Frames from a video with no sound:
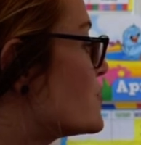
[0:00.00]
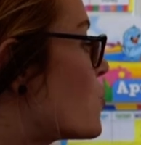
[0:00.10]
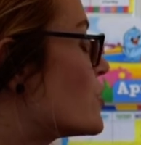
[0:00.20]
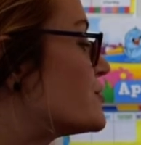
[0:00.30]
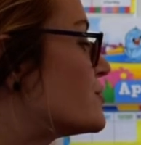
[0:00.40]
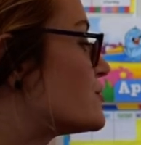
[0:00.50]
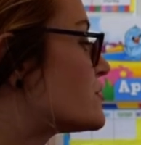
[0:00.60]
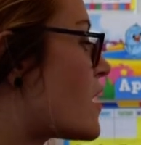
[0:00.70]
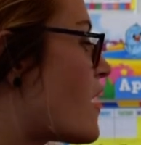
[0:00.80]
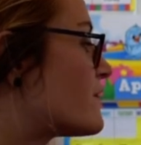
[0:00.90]
nor too
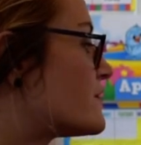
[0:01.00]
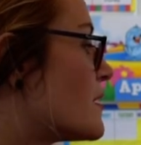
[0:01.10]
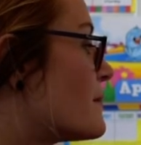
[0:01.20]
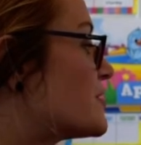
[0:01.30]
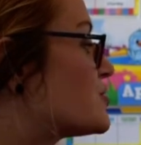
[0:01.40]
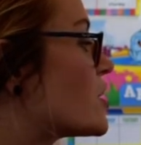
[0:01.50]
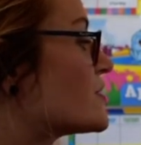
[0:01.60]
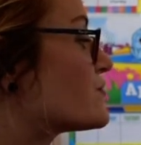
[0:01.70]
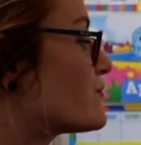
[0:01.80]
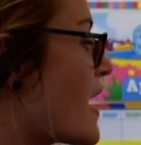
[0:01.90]
soft, but
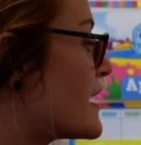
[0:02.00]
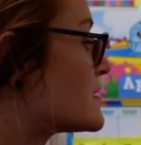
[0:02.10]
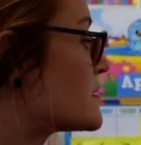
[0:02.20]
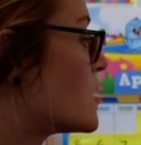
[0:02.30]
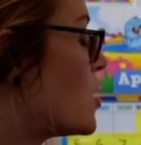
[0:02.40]
just right.